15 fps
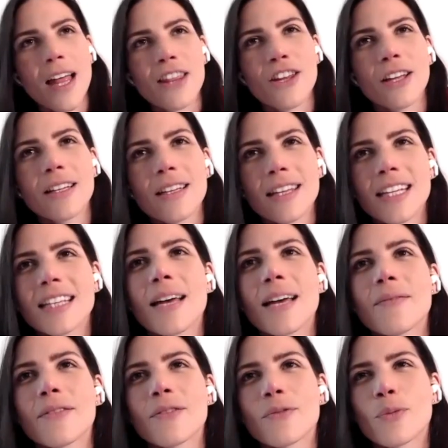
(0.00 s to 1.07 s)
another thing
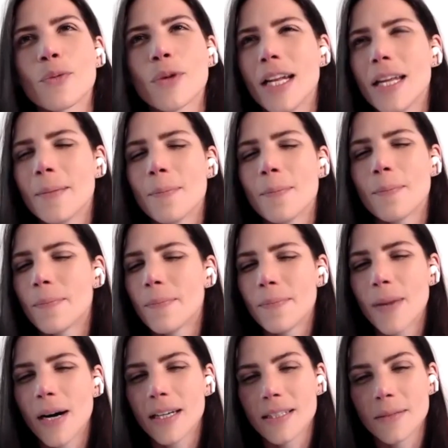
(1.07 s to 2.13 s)
that really
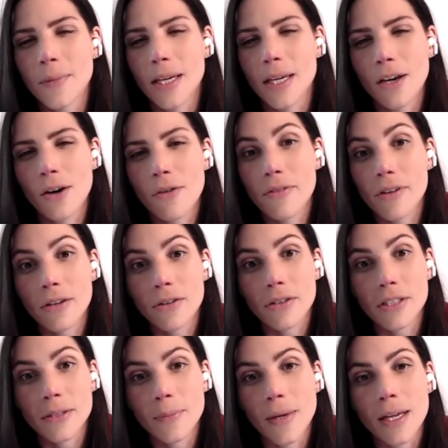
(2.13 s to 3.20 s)
bugs me over
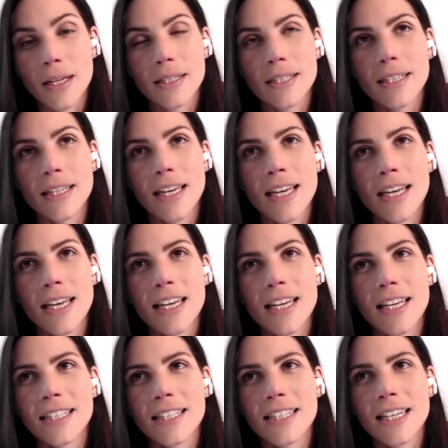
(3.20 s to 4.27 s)
Christmas
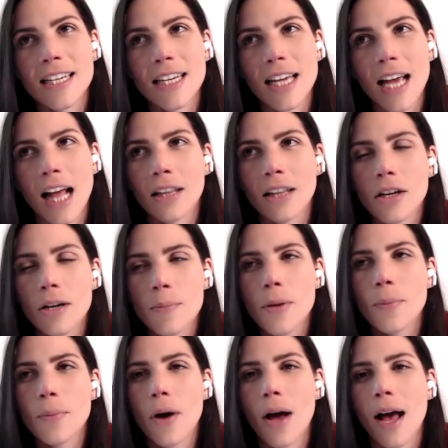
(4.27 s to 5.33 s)
is a lot of
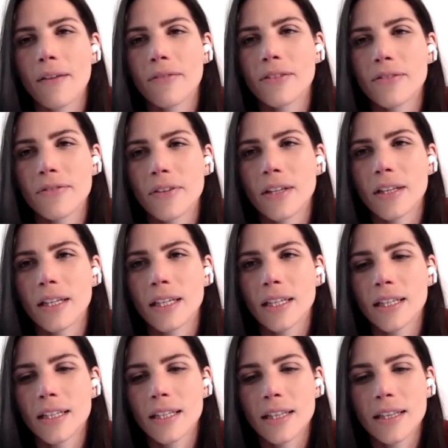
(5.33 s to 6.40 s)
people have the feeling
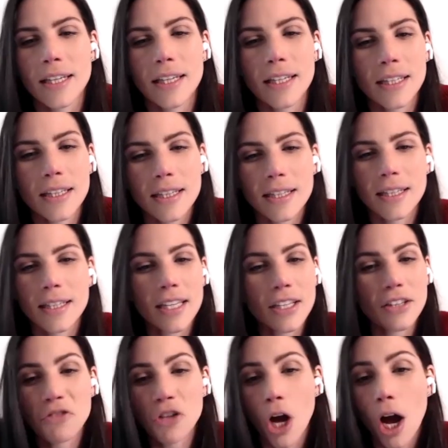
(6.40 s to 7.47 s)
they
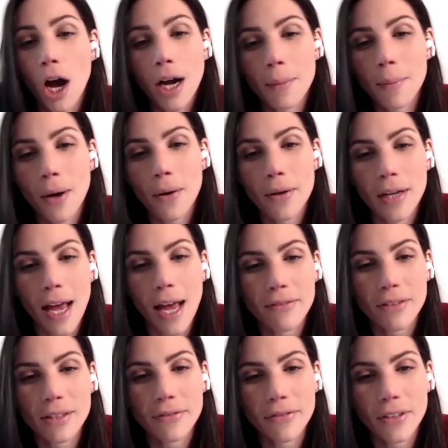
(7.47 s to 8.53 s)
talk about and
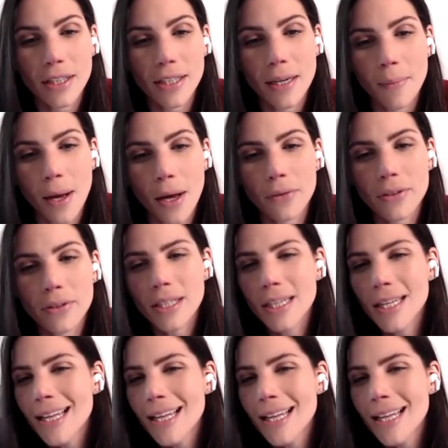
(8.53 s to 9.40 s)
having the feeling about,